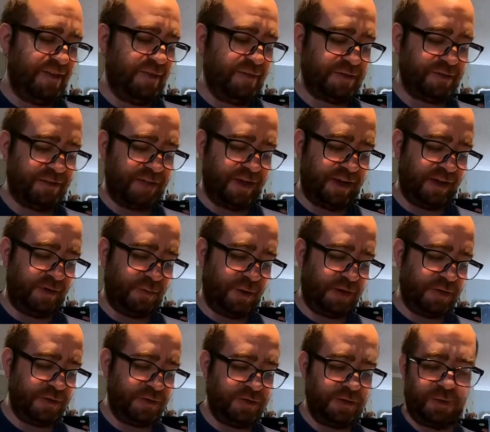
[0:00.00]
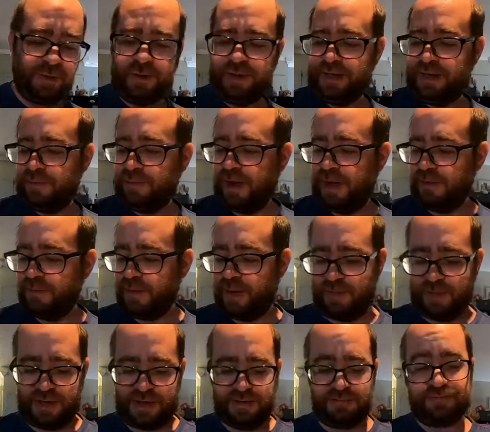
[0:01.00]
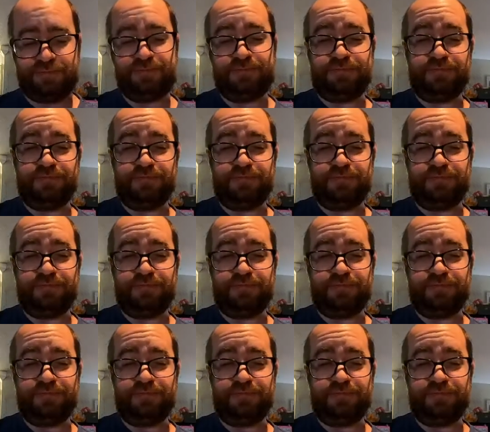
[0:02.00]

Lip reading: What you're then going to want to do is you're going to get about maybe